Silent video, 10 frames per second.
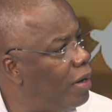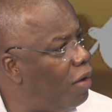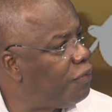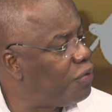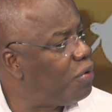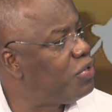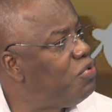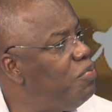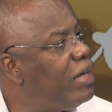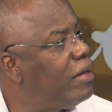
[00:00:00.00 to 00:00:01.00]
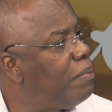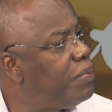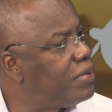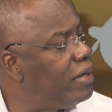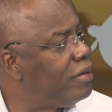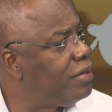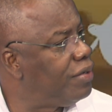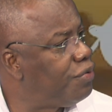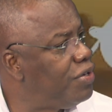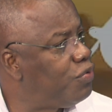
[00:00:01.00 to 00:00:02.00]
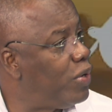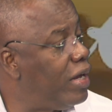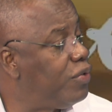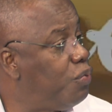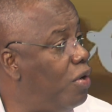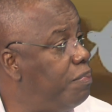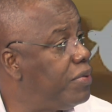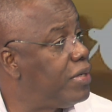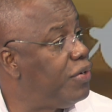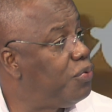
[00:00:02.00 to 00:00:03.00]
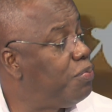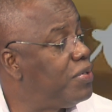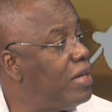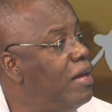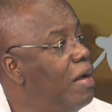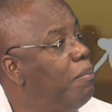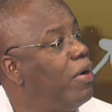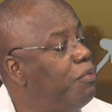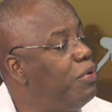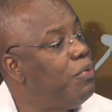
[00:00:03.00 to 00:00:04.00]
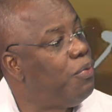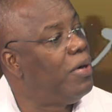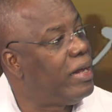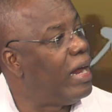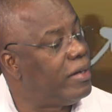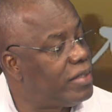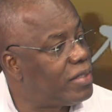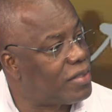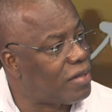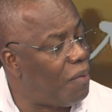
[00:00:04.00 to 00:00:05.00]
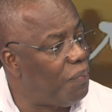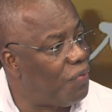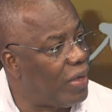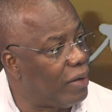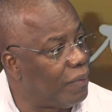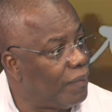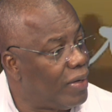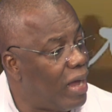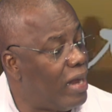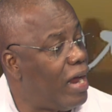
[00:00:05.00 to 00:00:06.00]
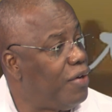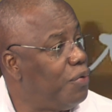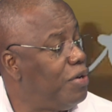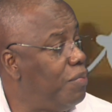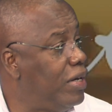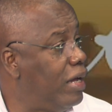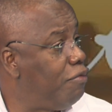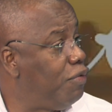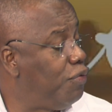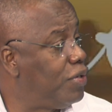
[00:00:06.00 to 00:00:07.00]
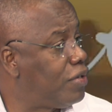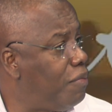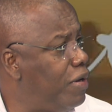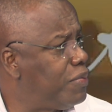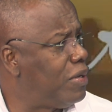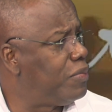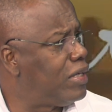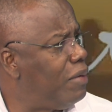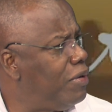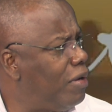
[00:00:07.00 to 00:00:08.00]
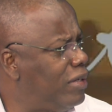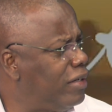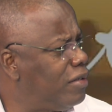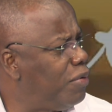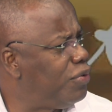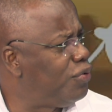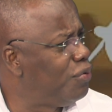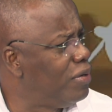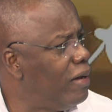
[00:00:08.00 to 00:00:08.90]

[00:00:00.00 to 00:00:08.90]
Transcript: of course, we may get a percentage increase, whether it's 1%, 2%, but we will get something. And I know the media review is coming up sometime, I think it's about June.